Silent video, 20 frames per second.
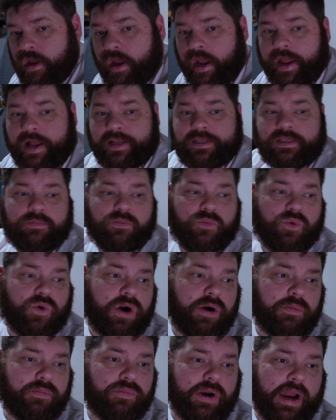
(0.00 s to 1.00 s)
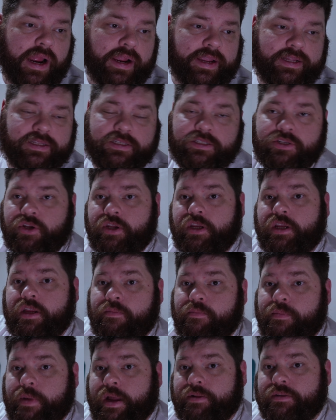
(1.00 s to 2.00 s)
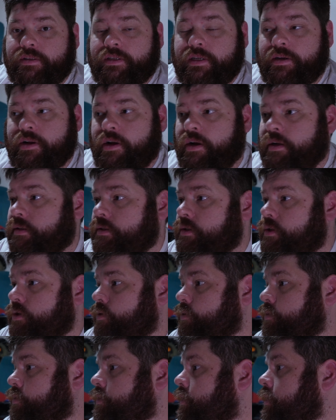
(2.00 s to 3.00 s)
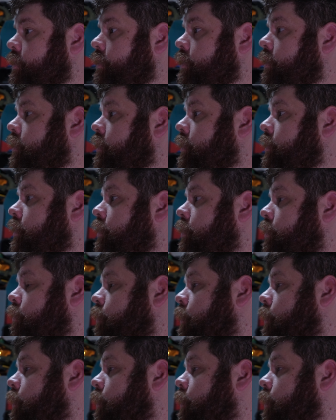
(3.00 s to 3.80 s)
wall brackets so you can mount it onto the